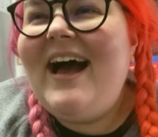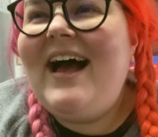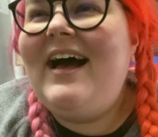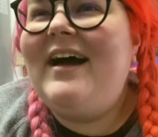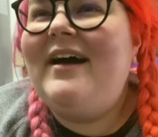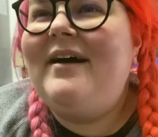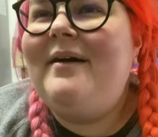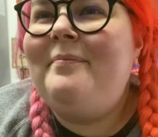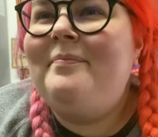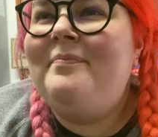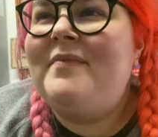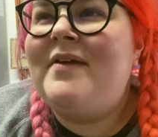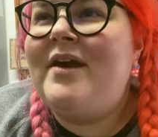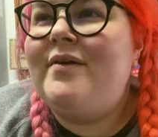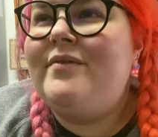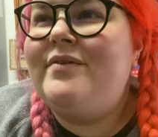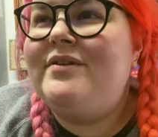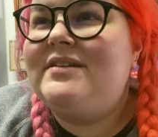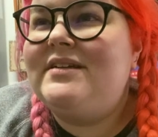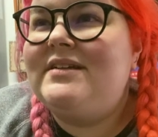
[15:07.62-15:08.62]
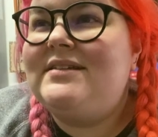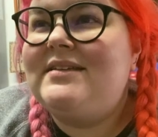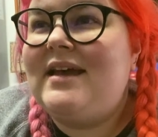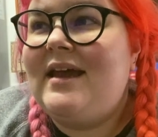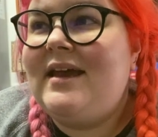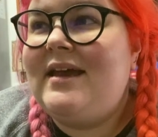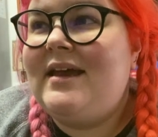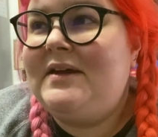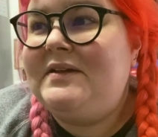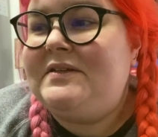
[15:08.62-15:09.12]
um, it was
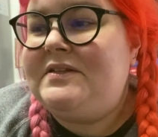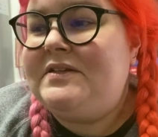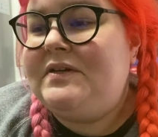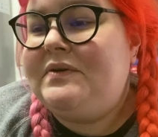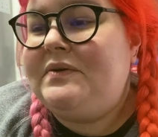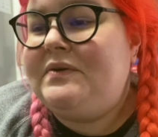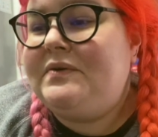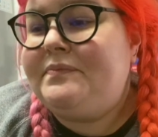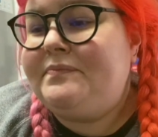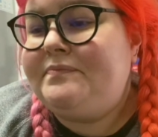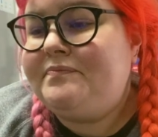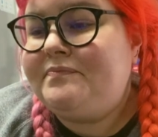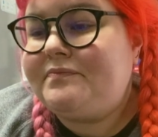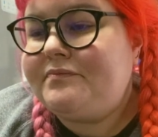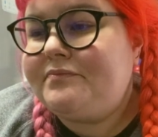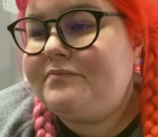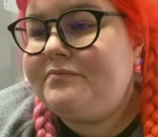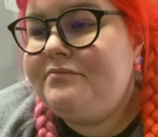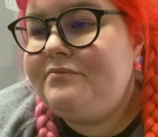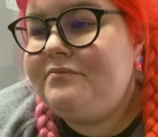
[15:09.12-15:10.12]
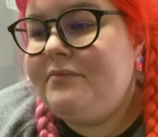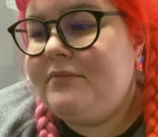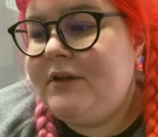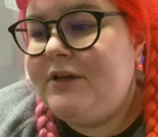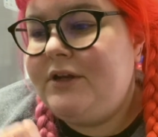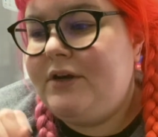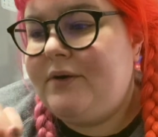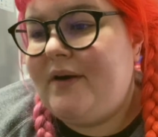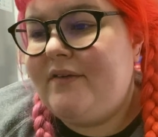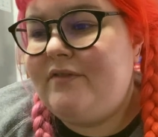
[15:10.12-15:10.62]
exciting to,
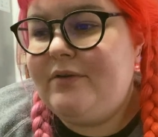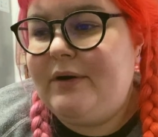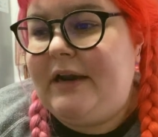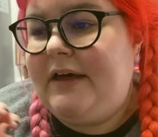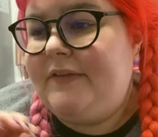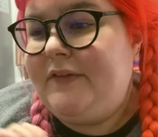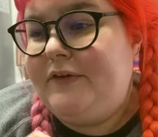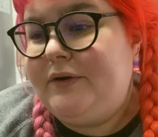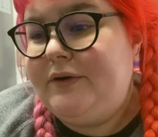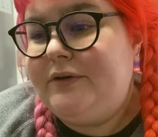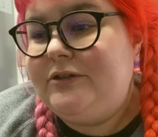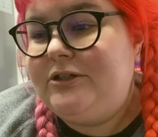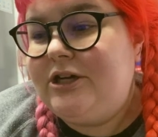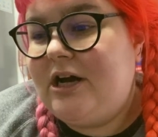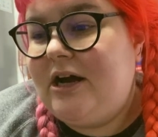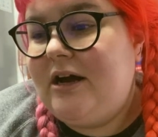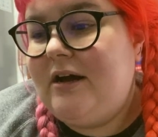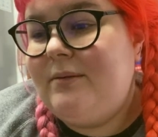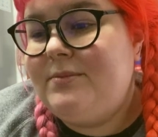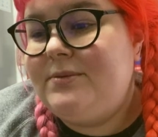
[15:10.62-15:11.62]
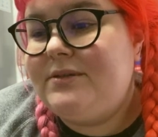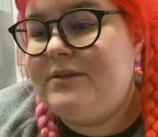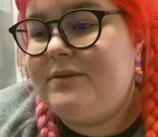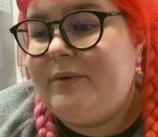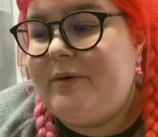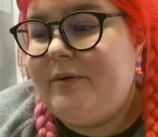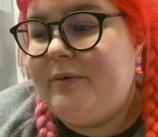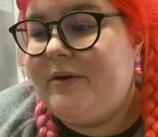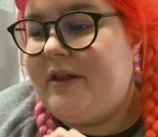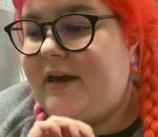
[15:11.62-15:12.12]
you know, everyone had their own jobs and
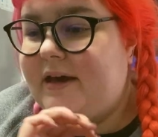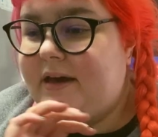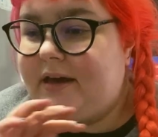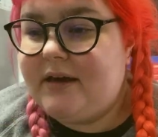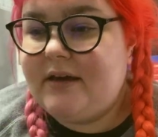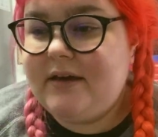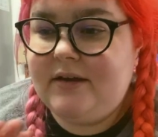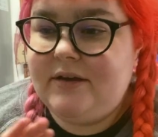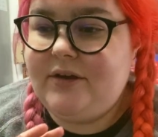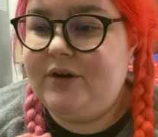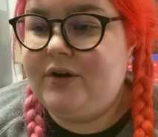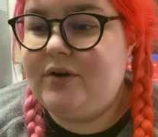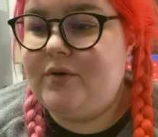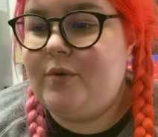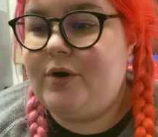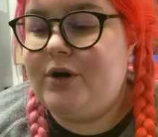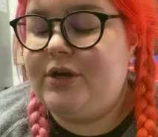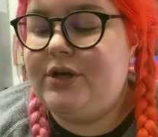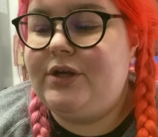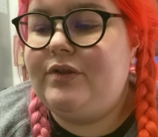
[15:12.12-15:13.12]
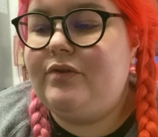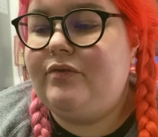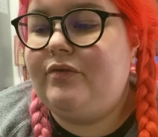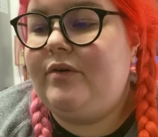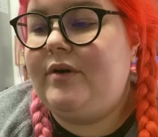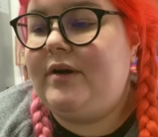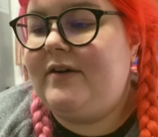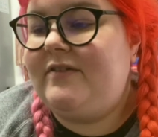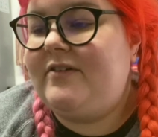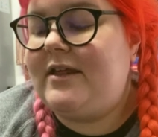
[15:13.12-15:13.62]
we were like, you know, working through
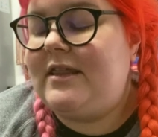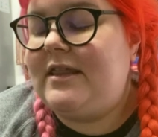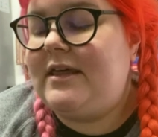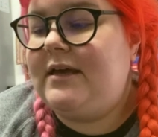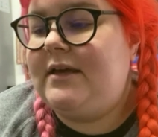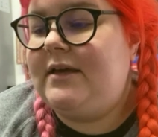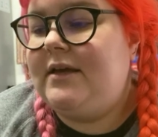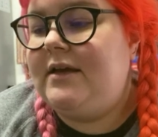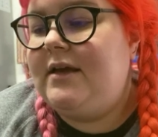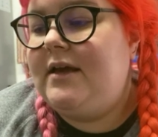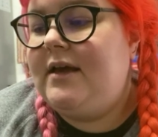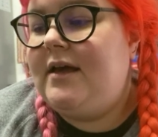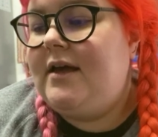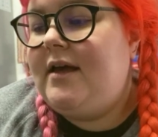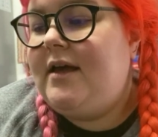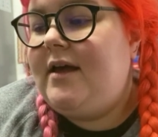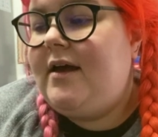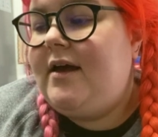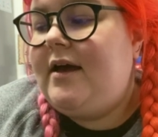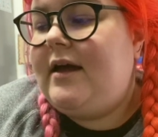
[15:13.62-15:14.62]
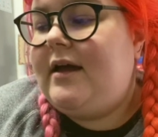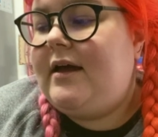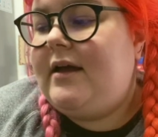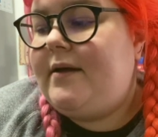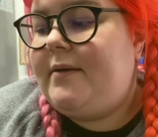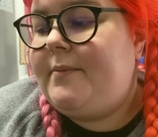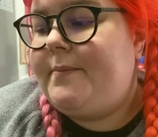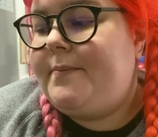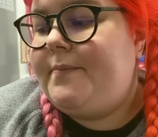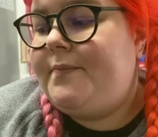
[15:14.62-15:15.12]
it and everything.
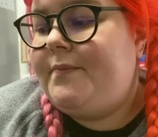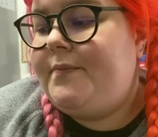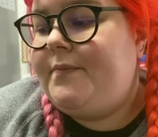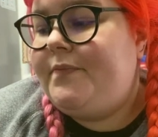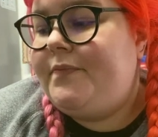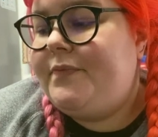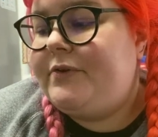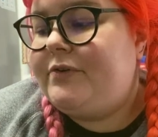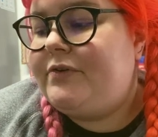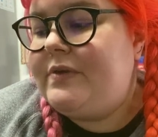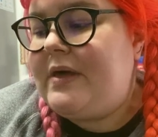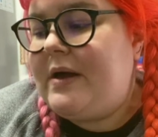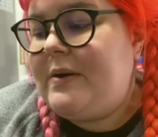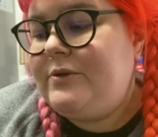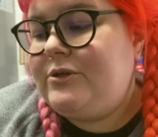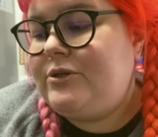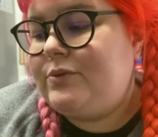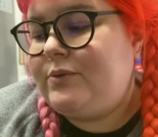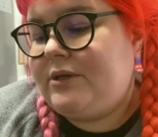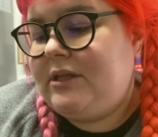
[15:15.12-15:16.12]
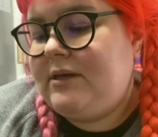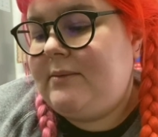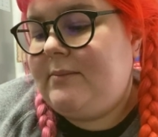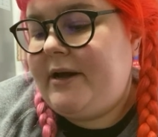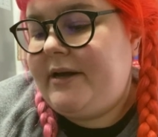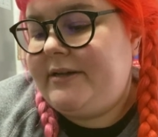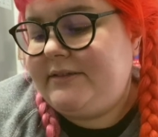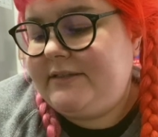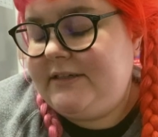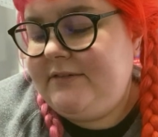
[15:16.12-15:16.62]
Um, so that was really
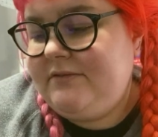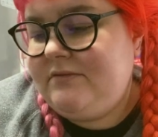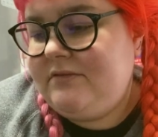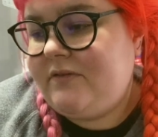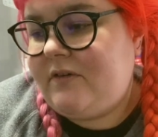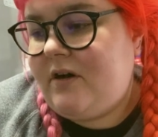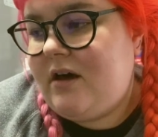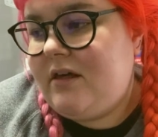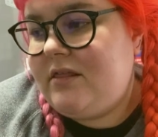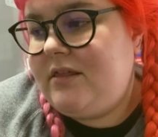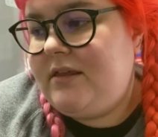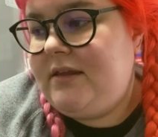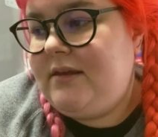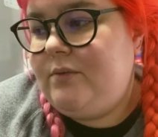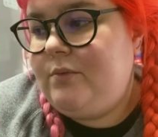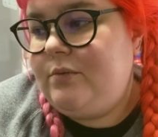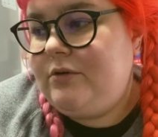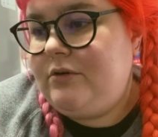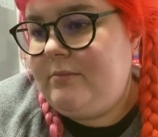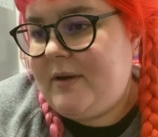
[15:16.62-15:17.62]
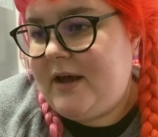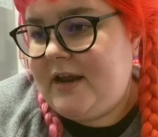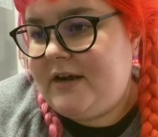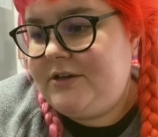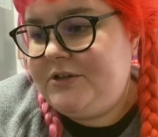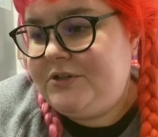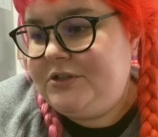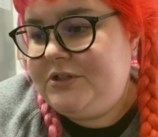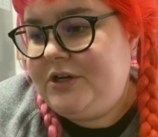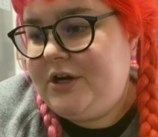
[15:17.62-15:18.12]
positive. We've got the Wool
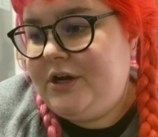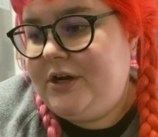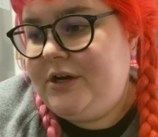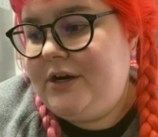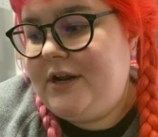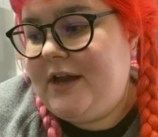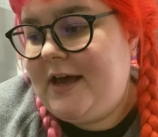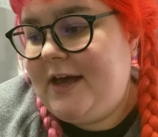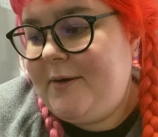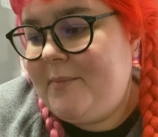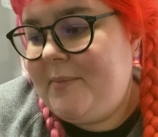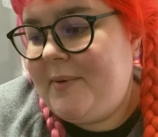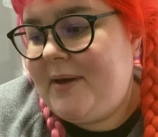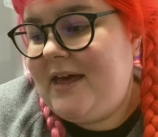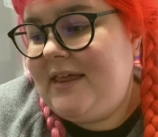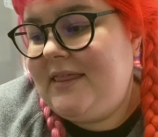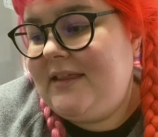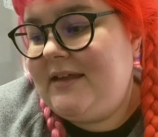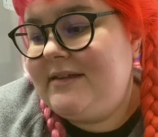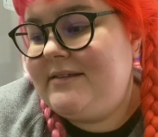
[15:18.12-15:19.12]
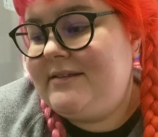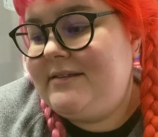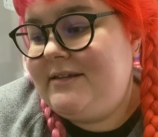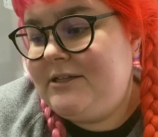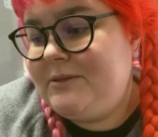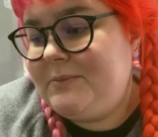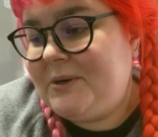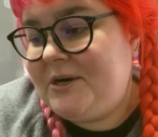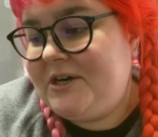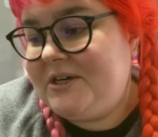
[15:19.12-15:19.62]
Matters yarn up and the
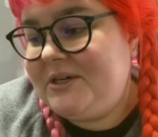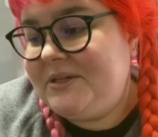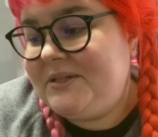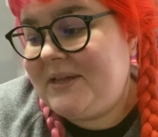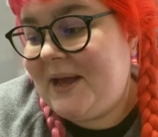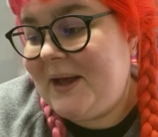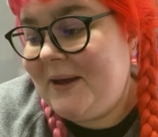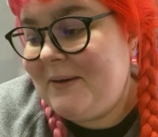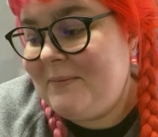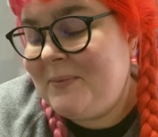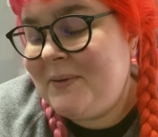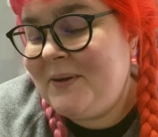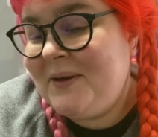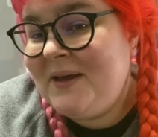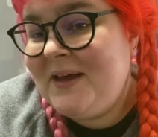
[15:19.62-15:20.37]
stitch markers up,